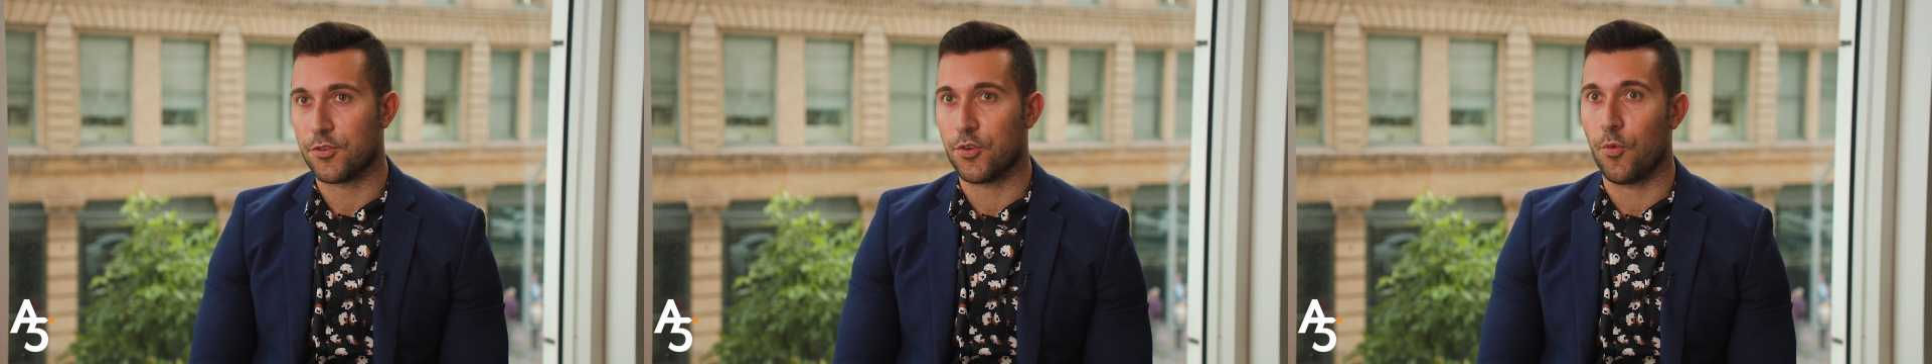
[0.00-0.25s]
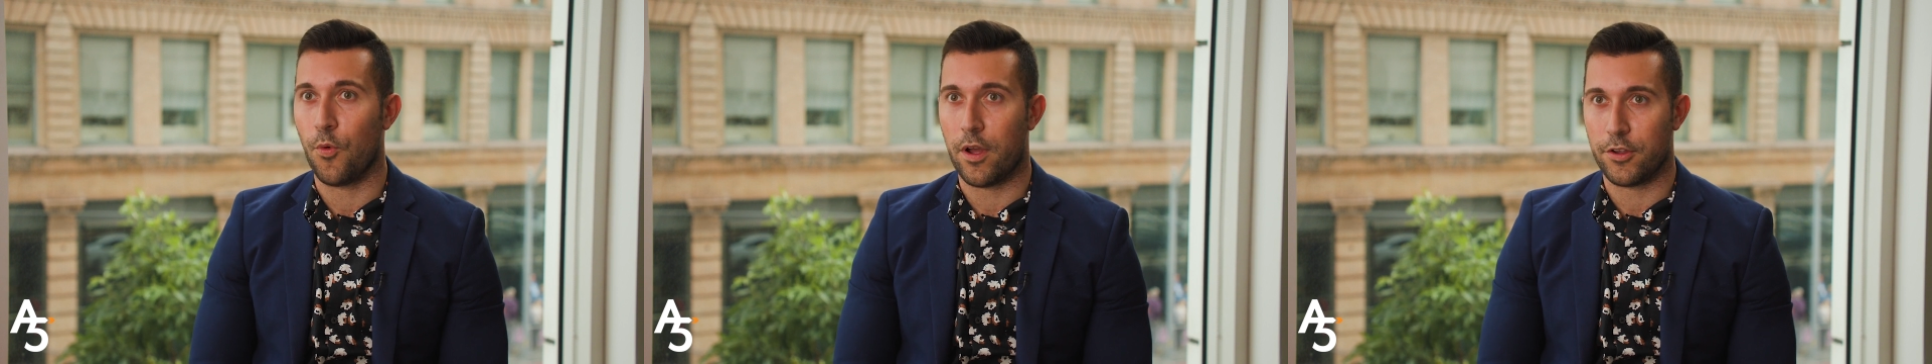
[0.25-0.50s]

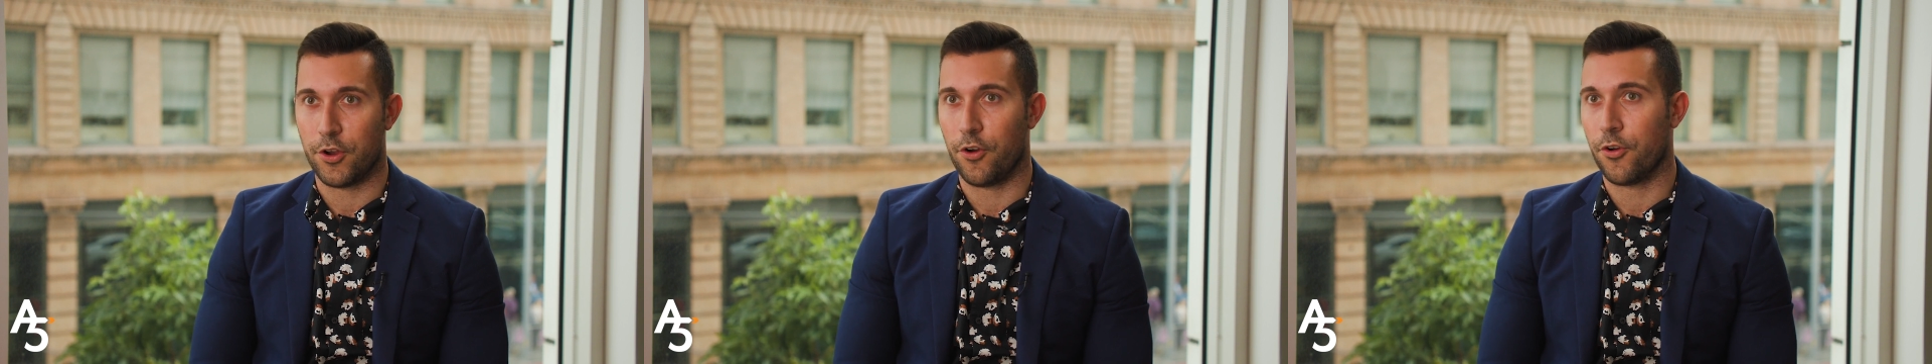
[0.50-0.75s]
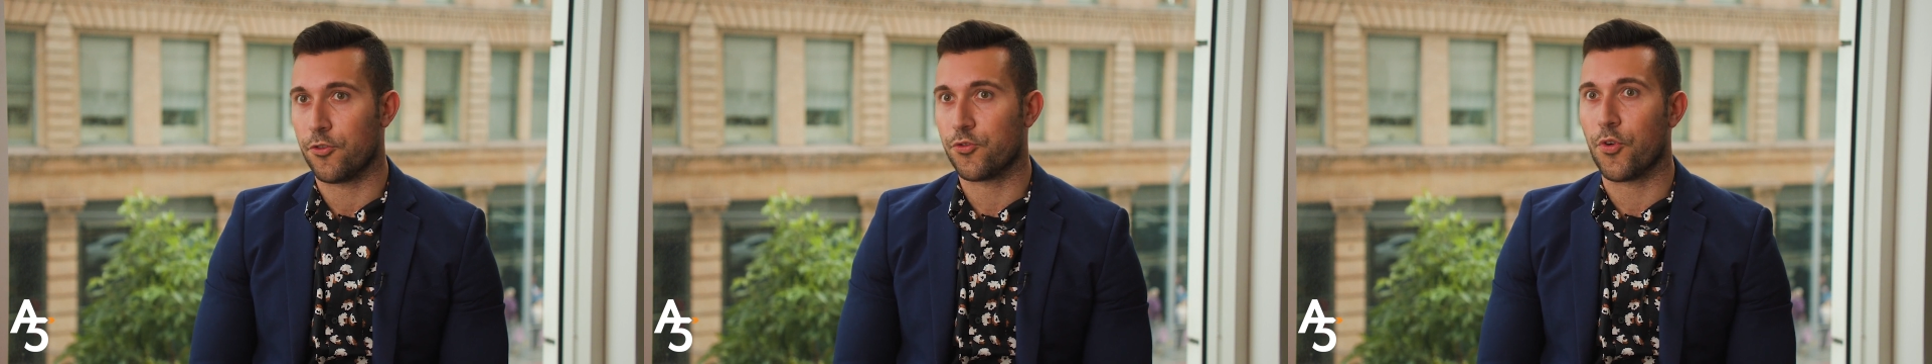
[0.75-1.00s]
to what
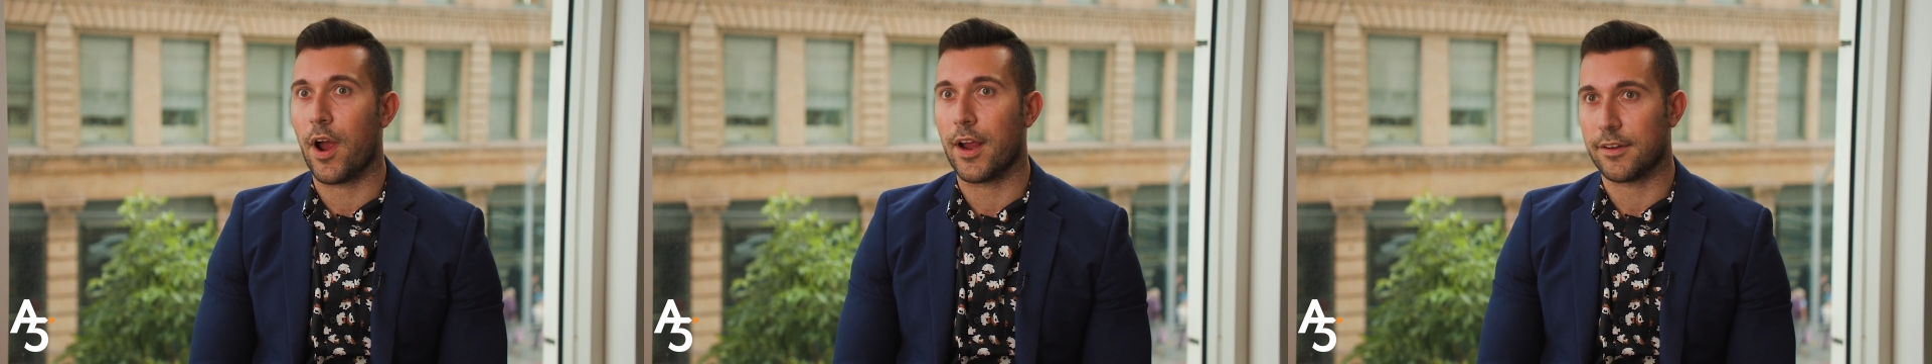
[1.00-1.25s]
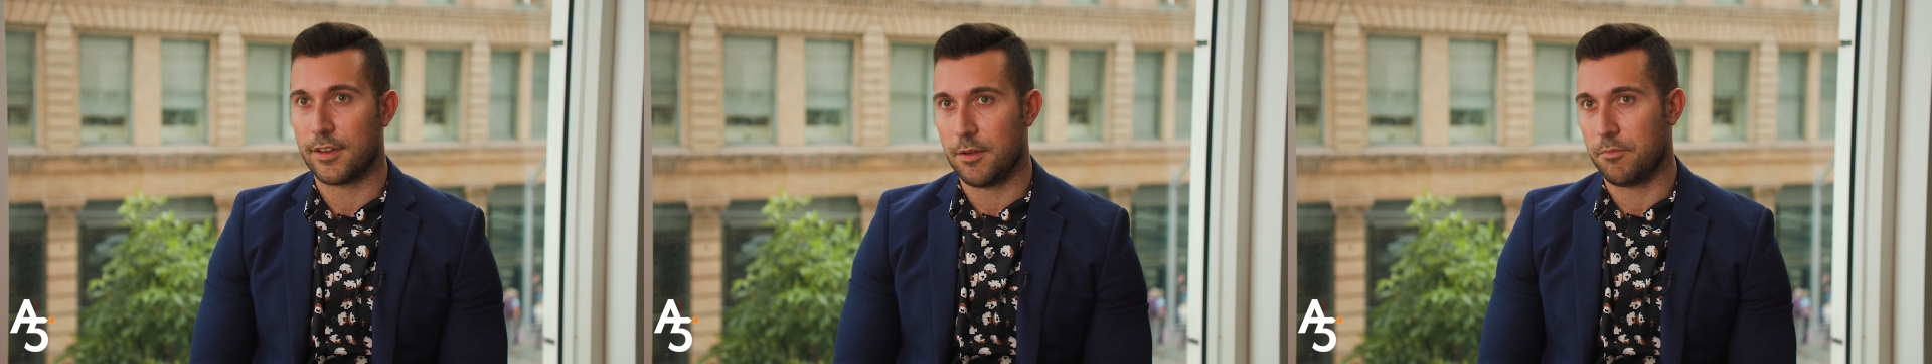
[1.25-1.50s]
you're
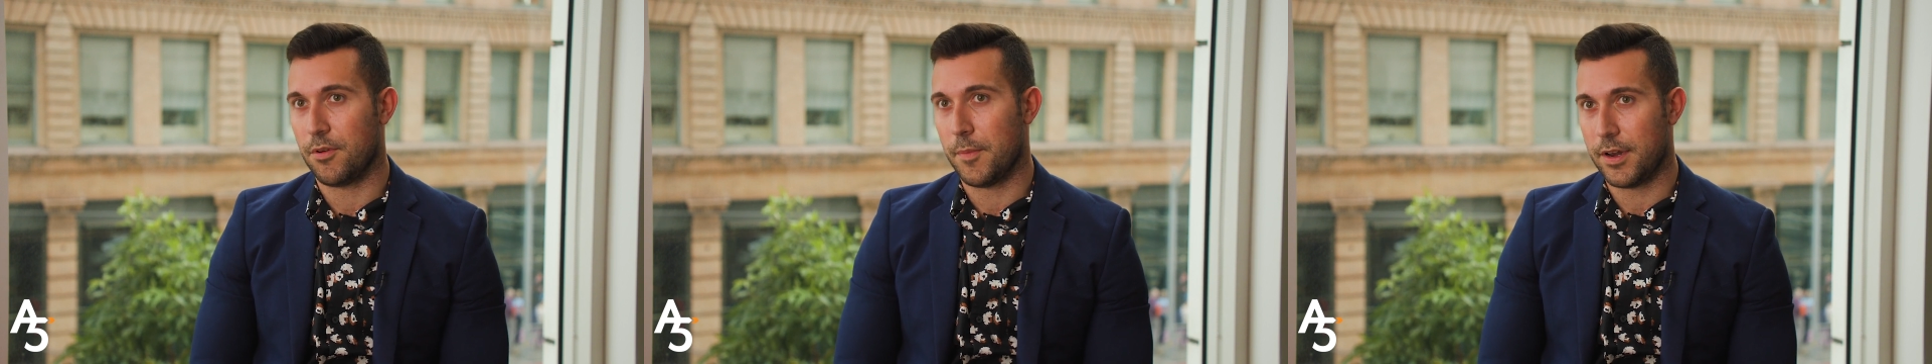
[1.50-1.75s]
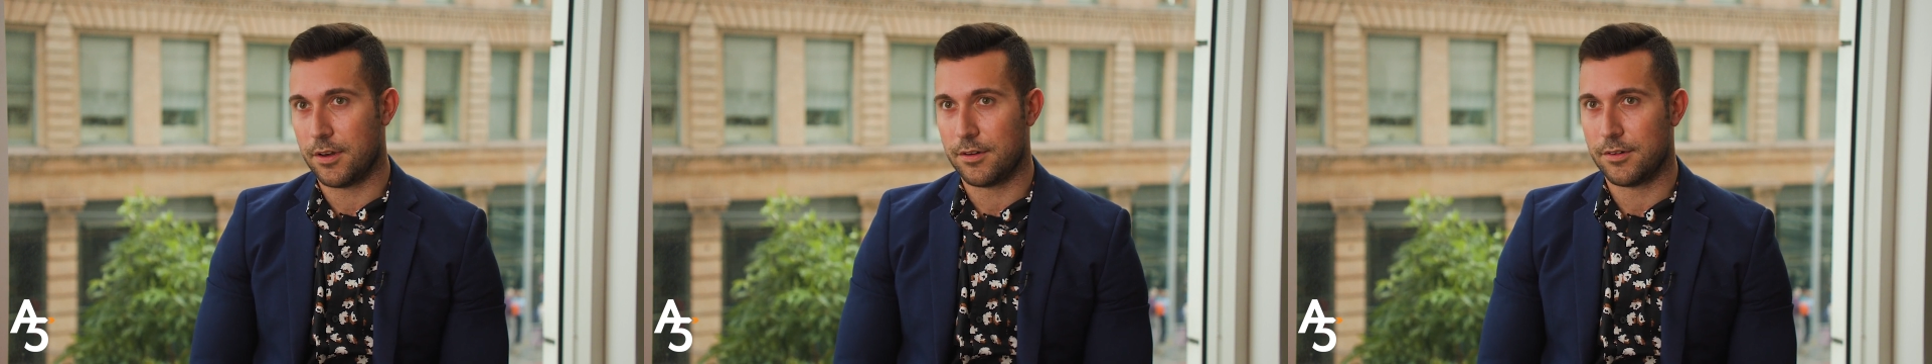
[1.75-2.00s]
trying to implement.